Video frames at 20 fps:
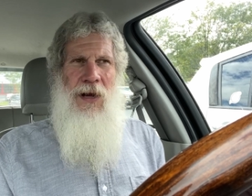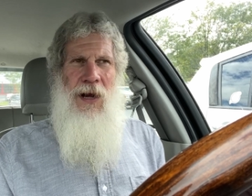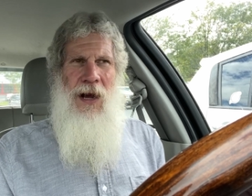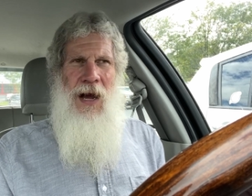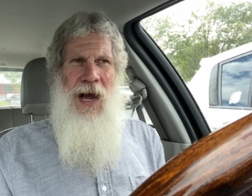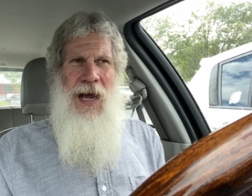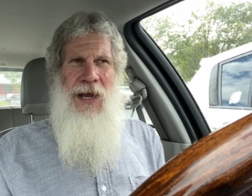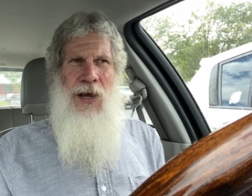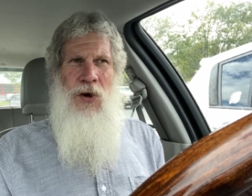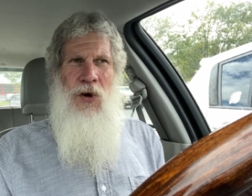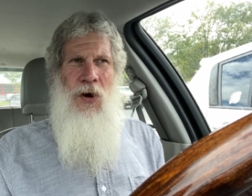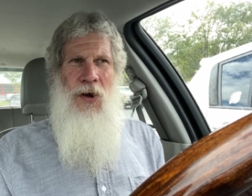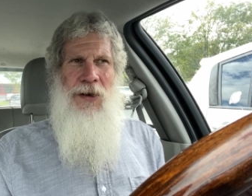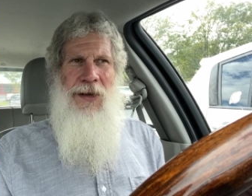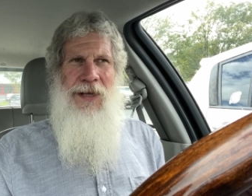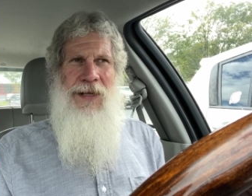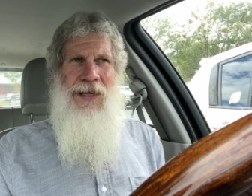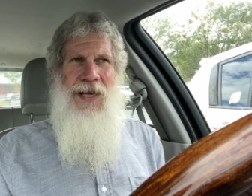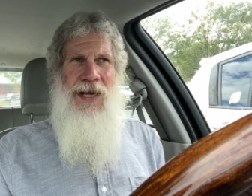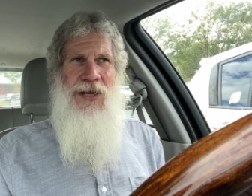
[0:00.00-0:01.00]
I
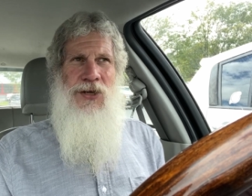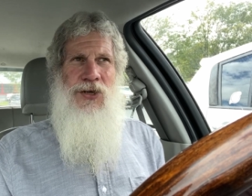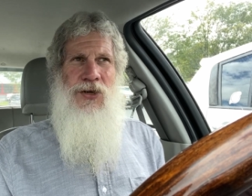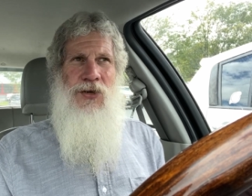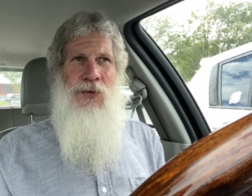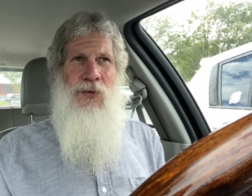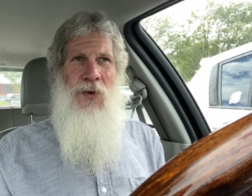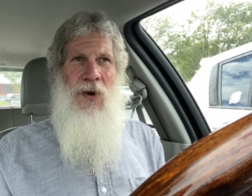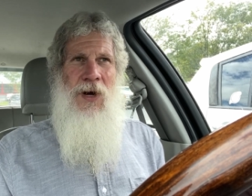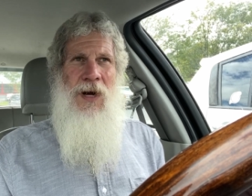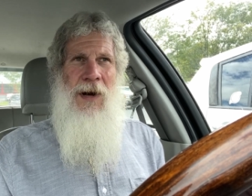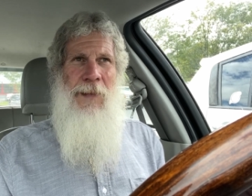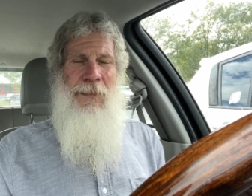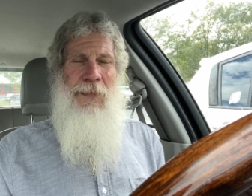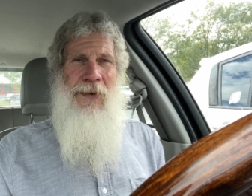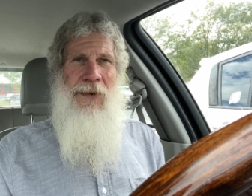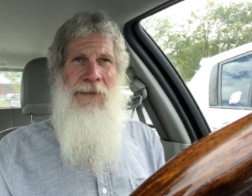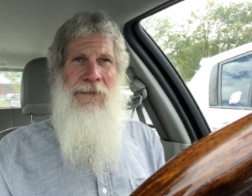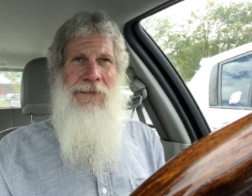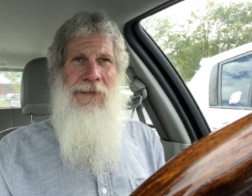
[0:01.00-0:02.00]
called attention to a
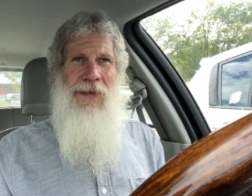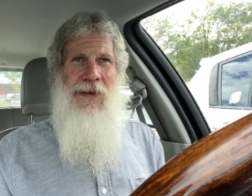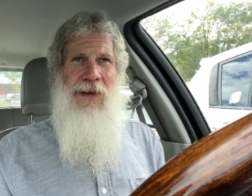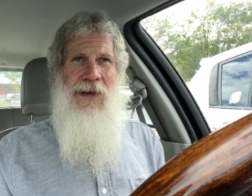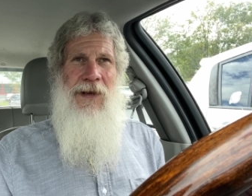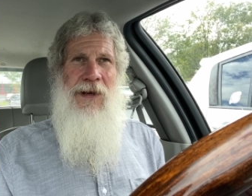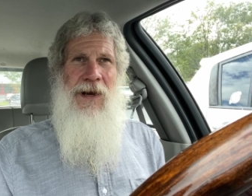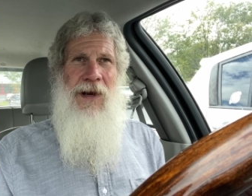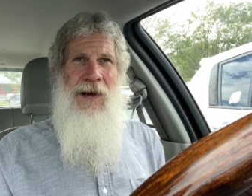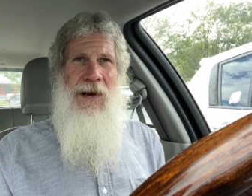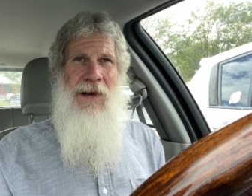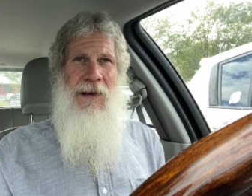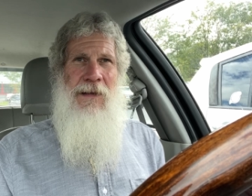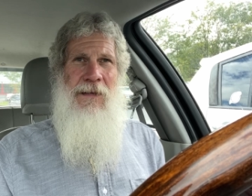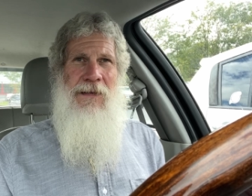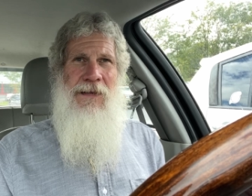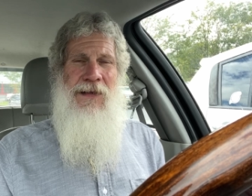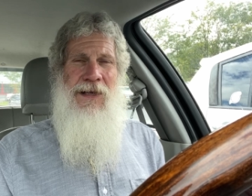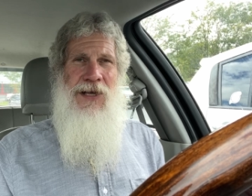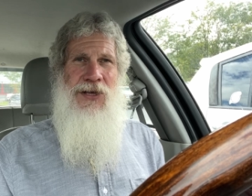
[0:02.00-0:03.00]
couple of the uh,
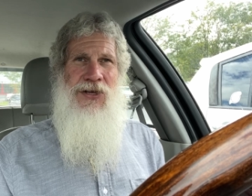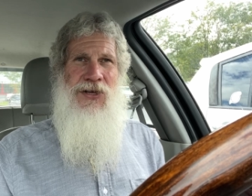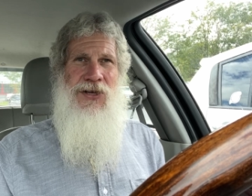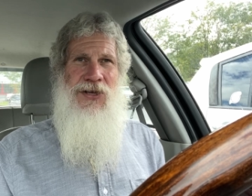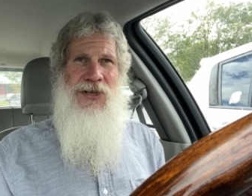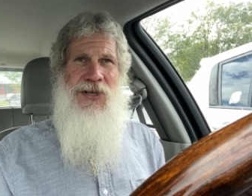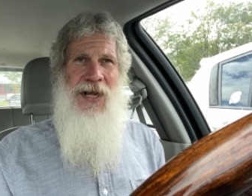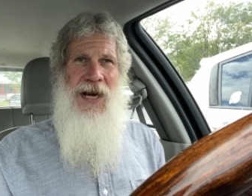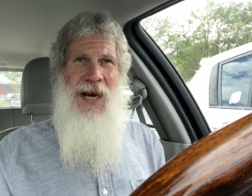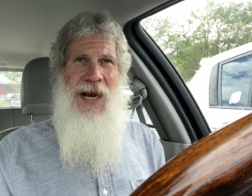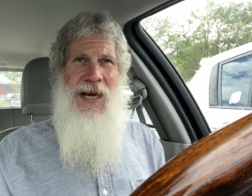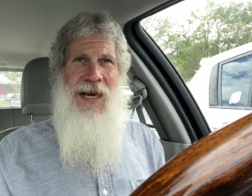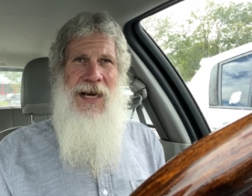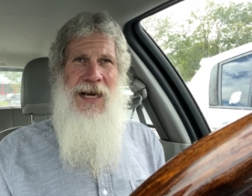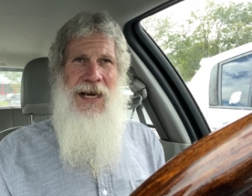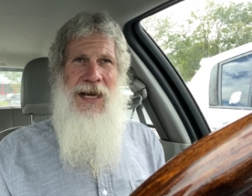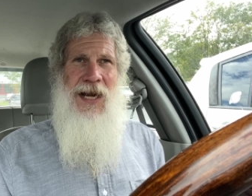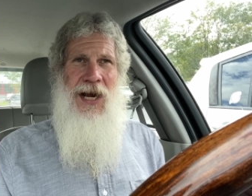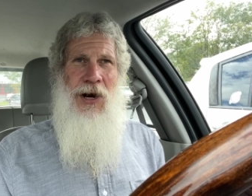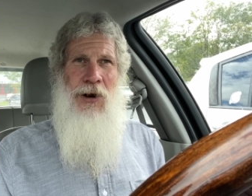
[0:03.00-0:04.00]
dishes that I
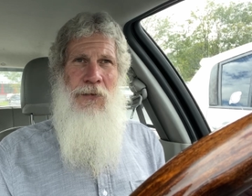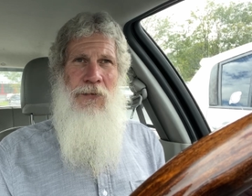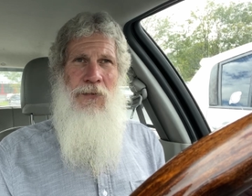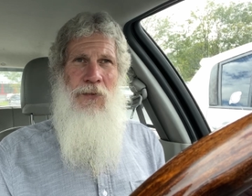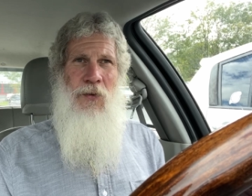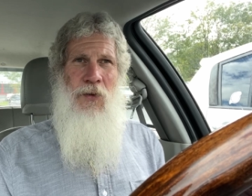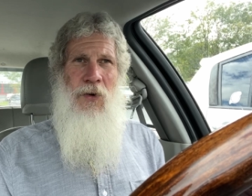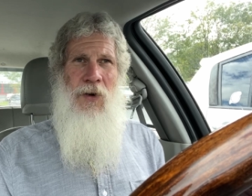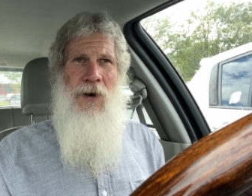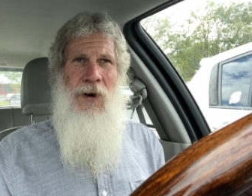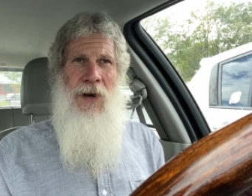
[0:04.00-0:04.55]
didn't care for.